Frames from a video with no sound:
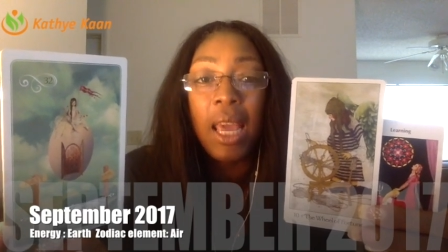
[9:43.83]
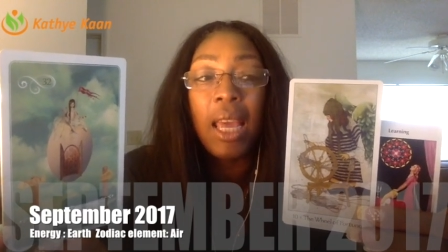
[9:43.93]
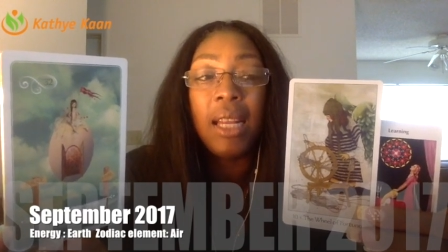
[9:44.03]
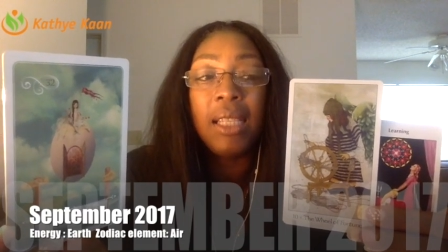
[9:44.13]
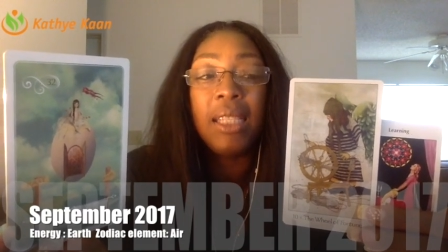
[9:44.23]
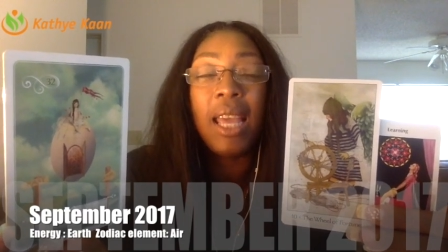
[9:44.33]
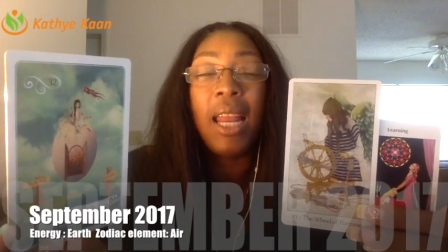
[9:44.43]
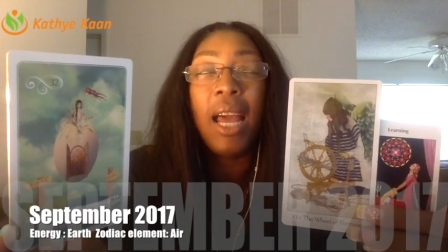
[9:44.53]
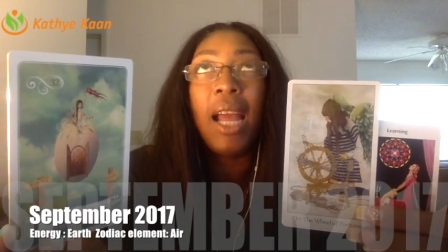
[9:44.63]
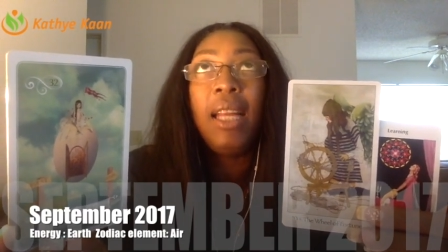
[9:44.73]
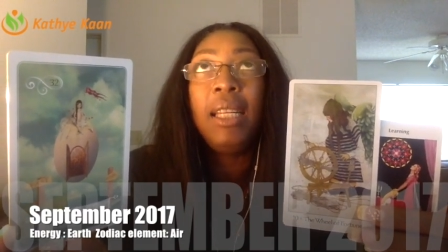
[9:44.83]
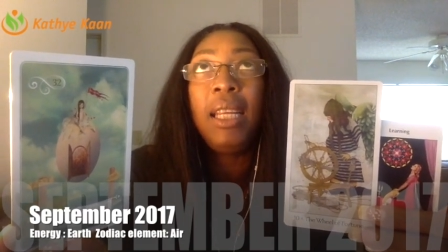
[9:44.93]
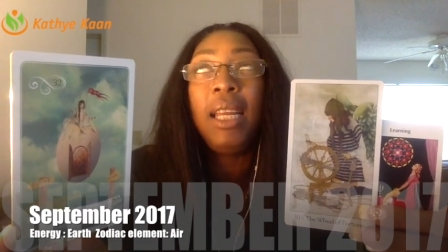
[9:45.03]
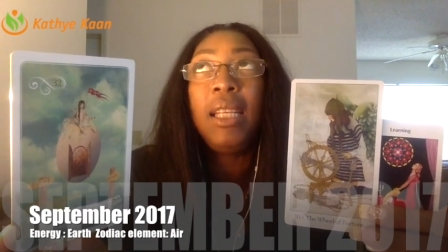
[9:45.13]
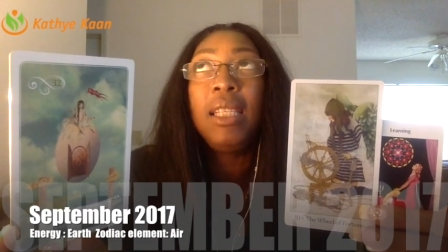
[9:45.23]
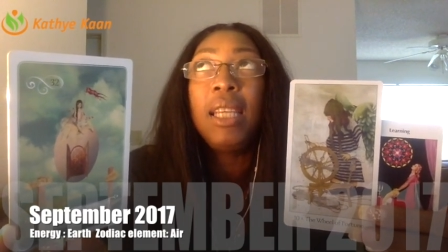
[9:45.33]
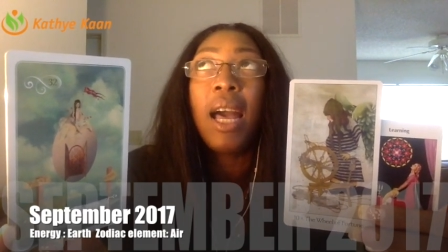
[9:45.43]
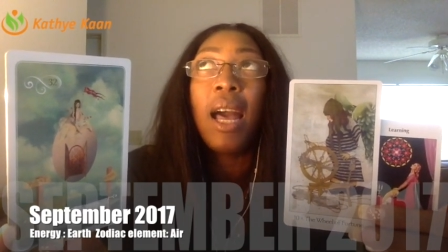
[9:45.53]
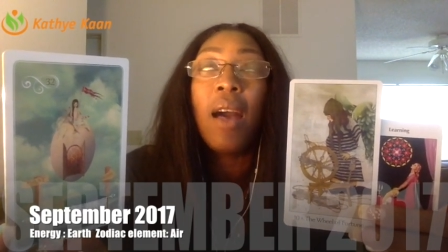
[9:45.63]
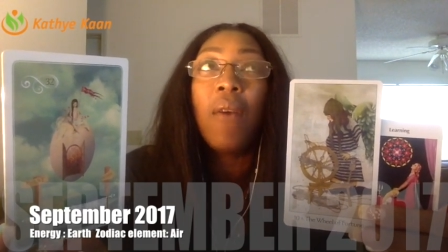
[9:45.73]
It is saying I need to
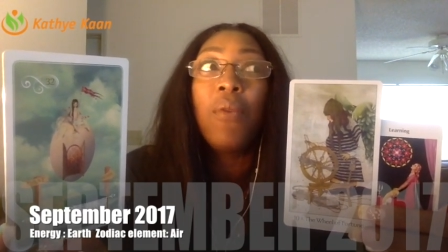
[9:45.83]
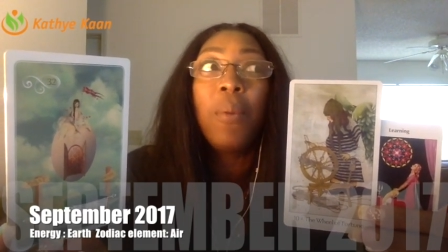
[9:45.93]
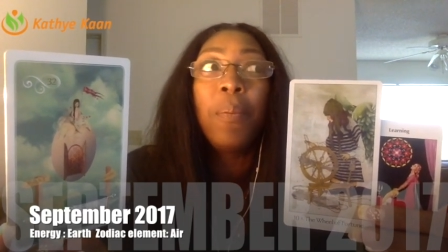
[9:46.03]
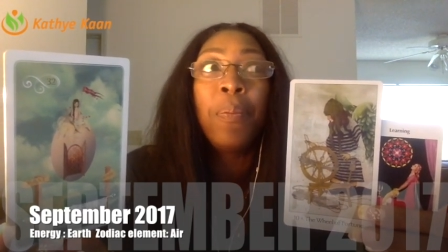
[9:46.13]
have